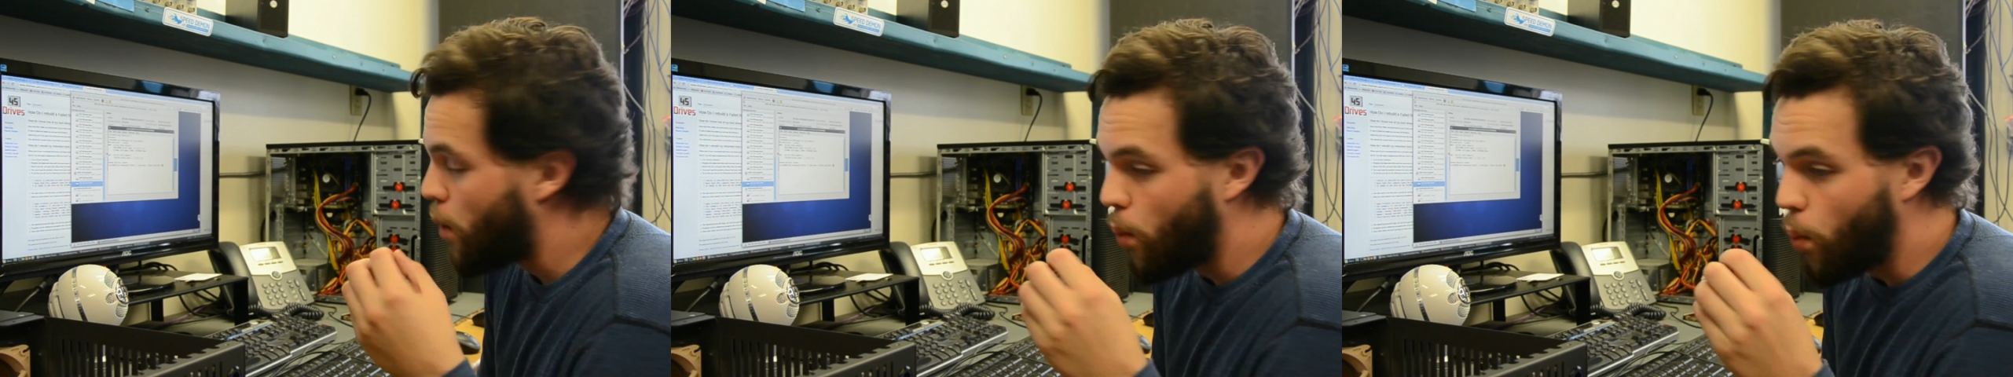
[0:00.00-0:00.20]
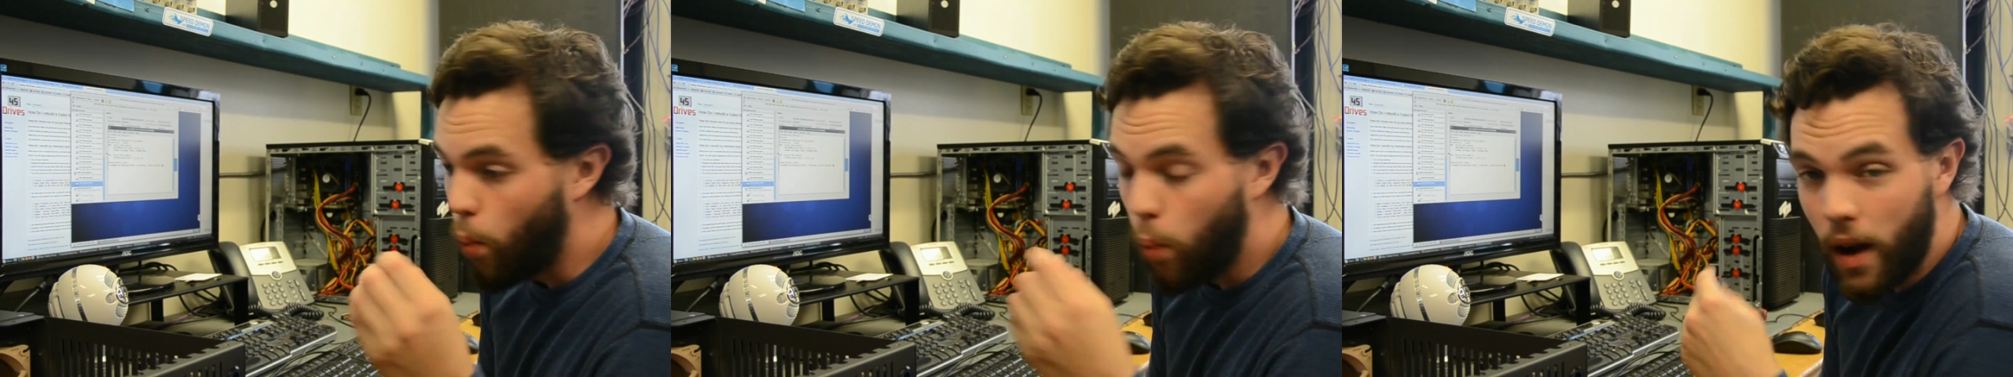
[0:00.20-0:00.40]

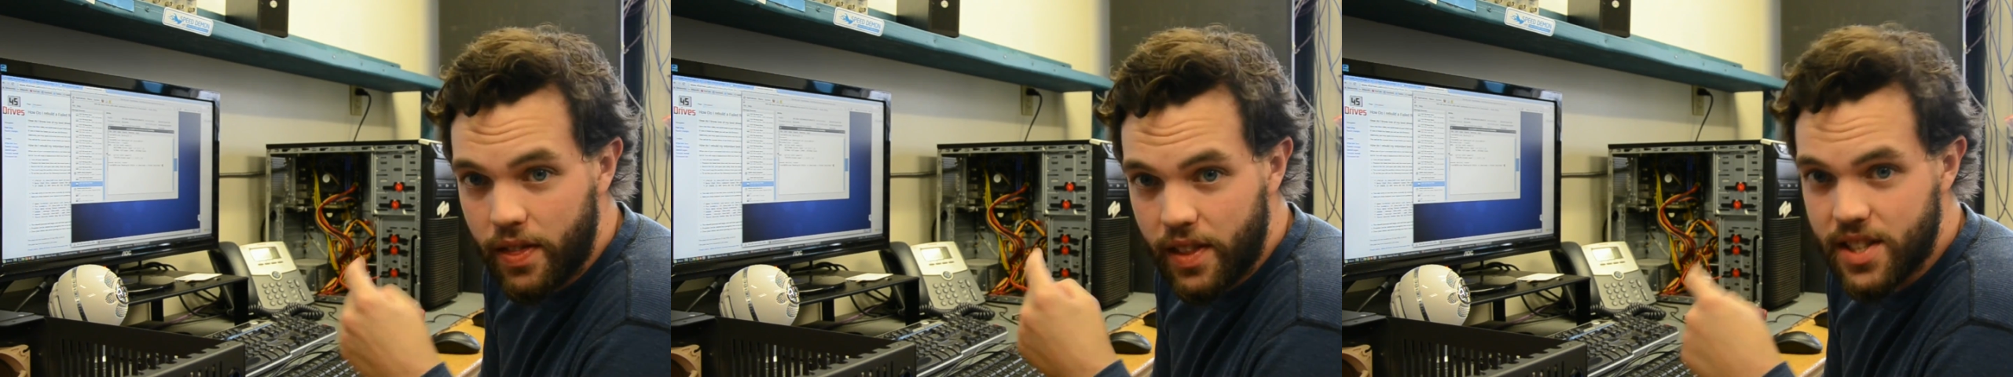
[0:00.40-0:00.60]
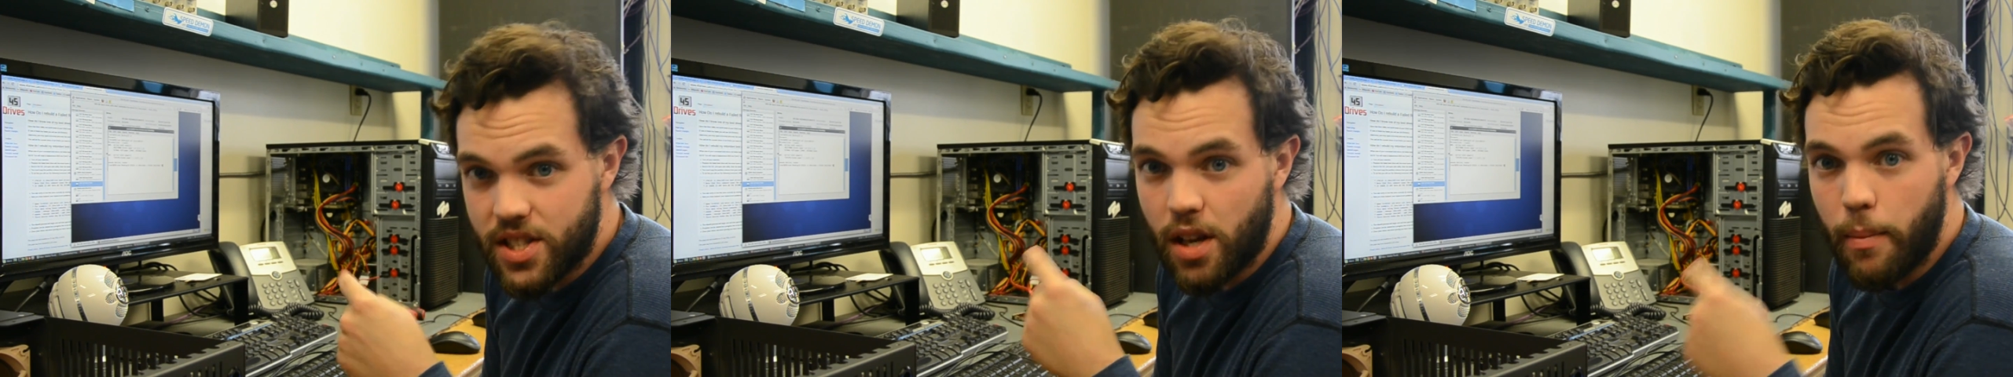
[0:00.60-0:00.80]
What
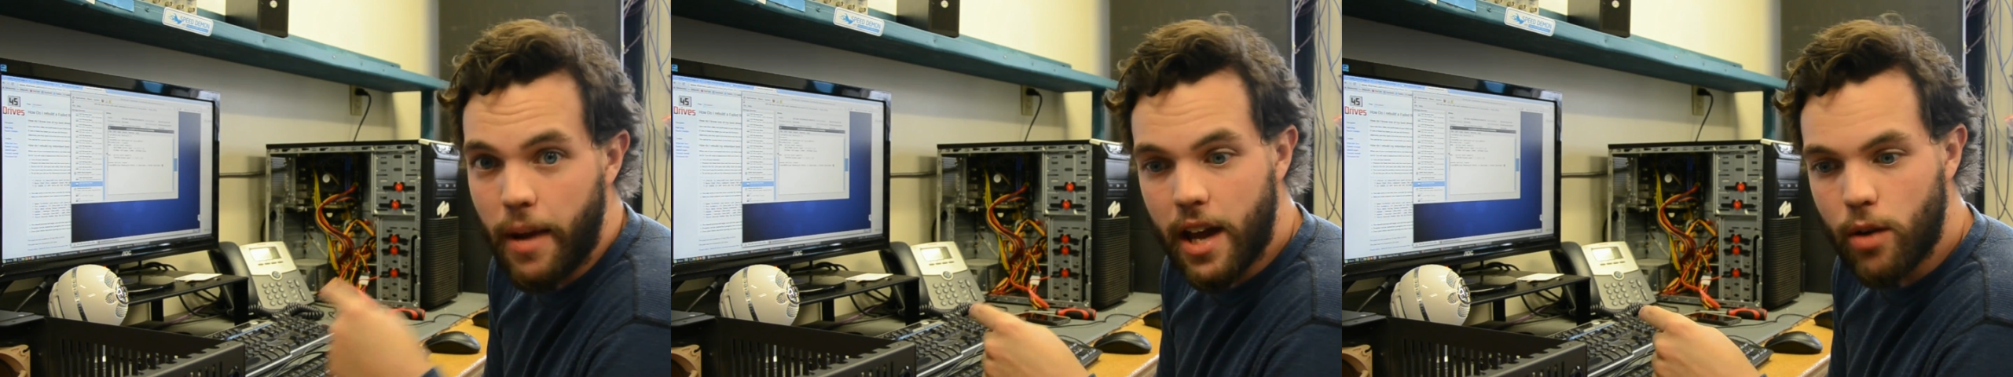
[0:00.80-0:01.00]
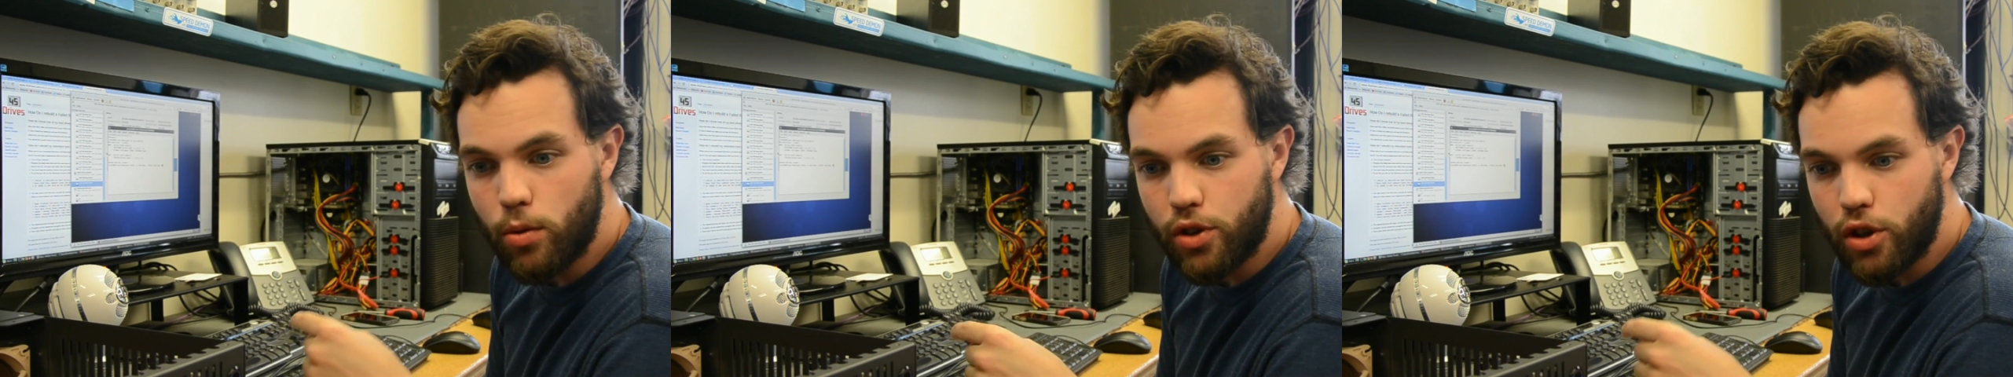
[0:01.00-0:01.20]
this
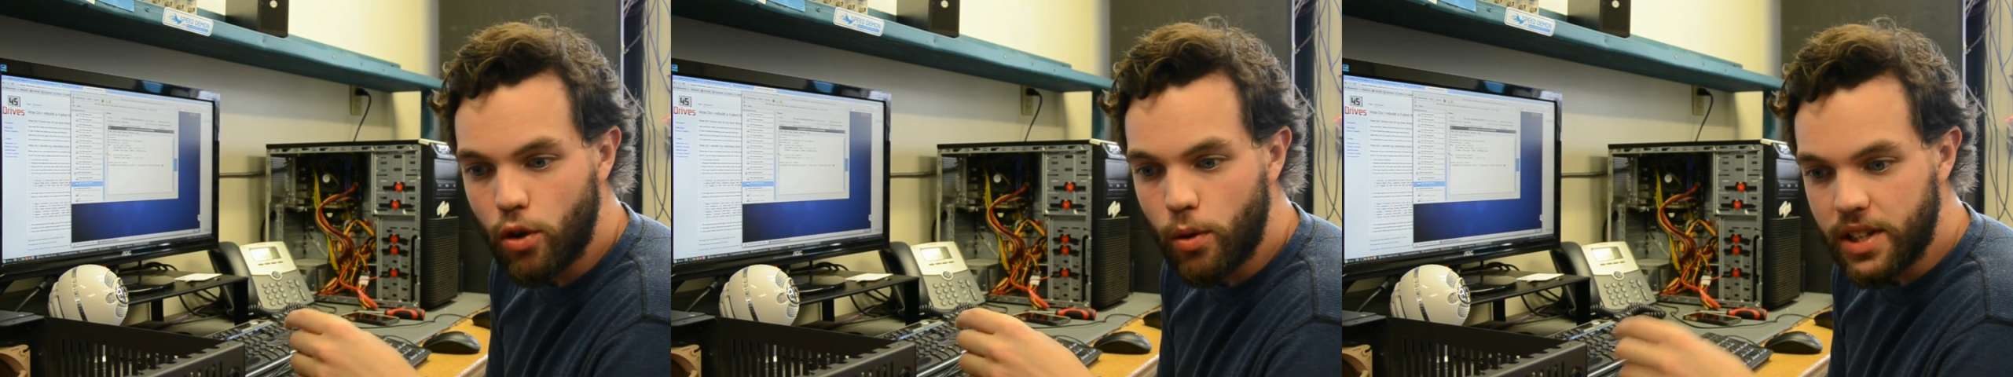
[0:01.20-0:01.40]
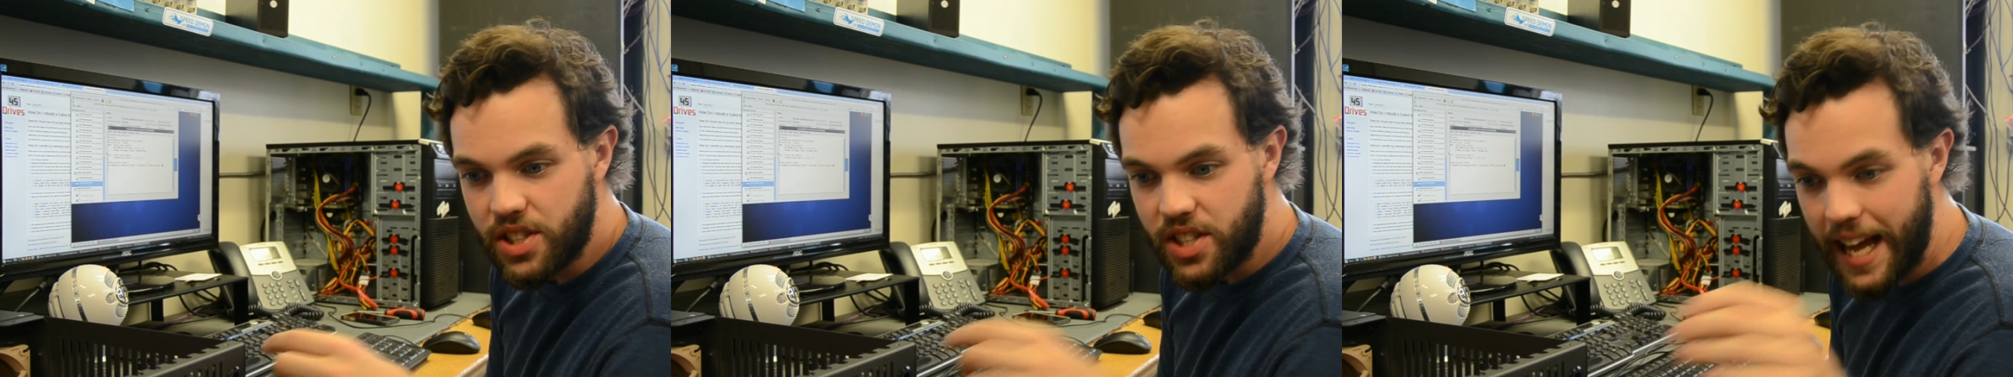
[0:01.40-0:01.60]
command will
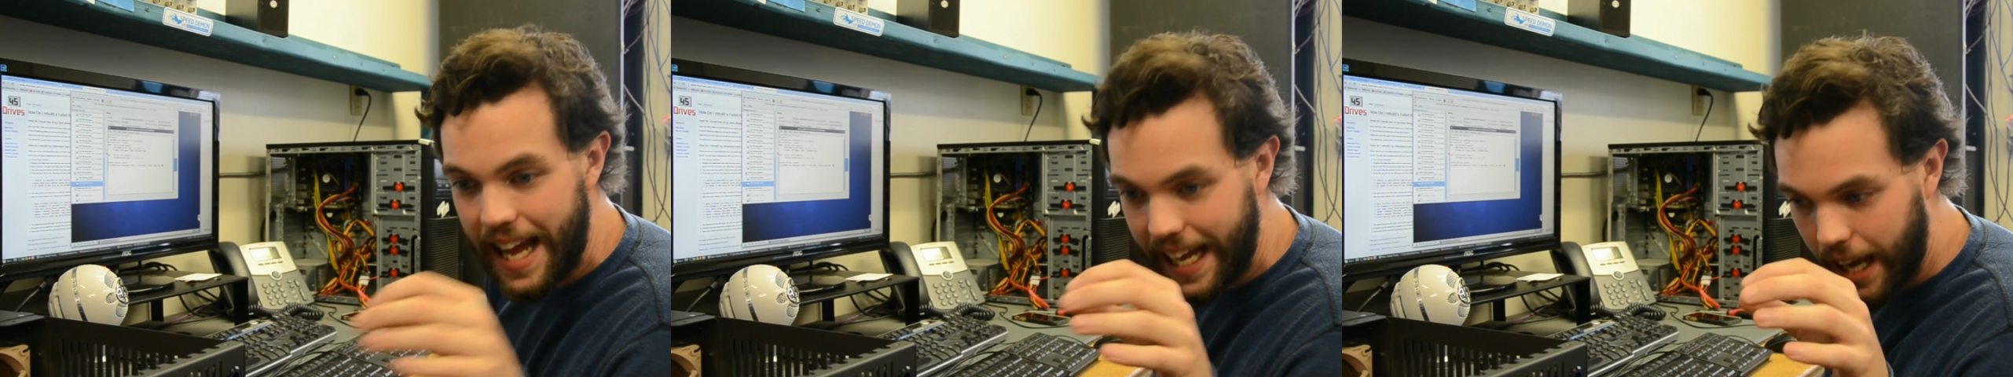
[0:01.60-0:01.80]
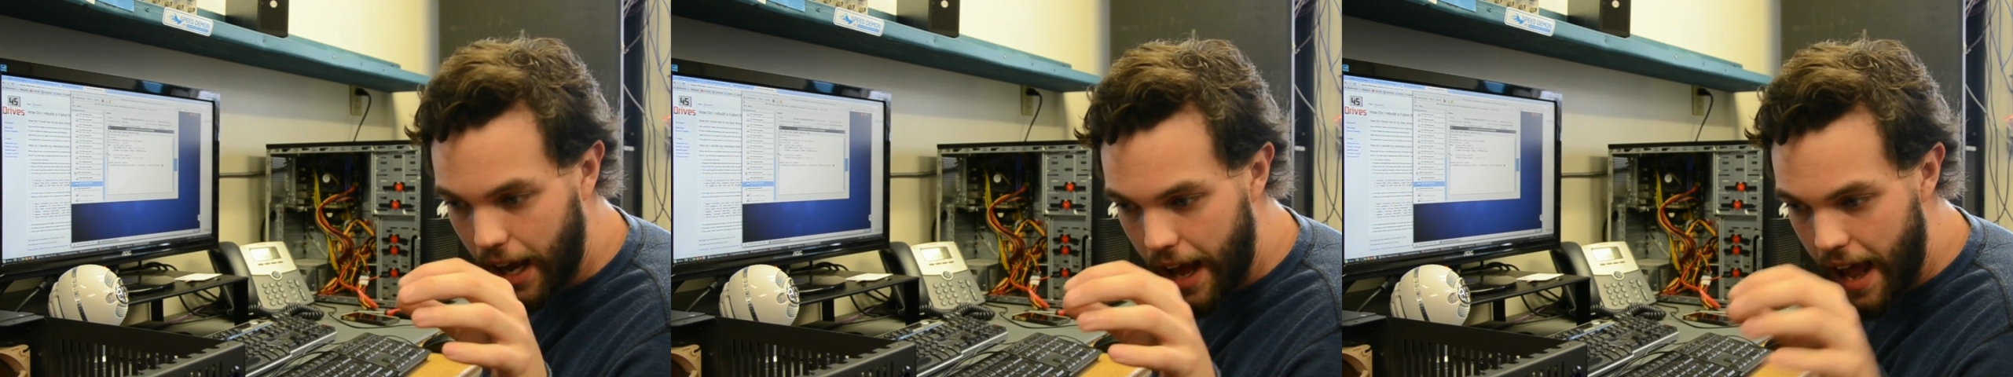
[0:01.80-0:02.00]
do is
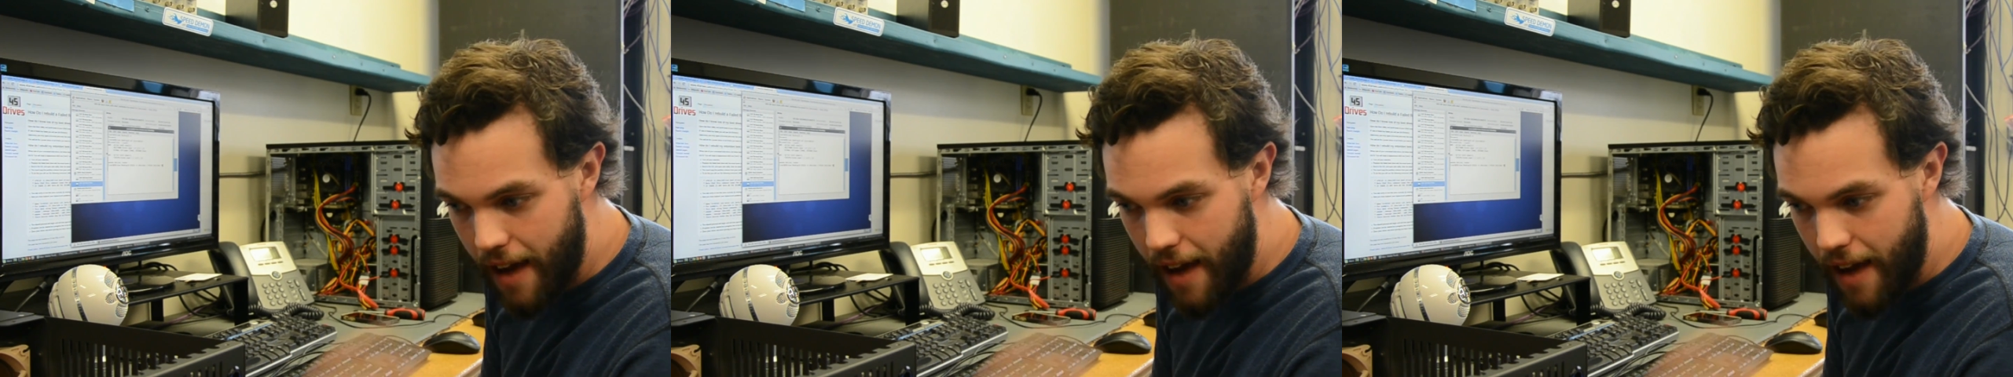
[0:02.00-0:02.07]
take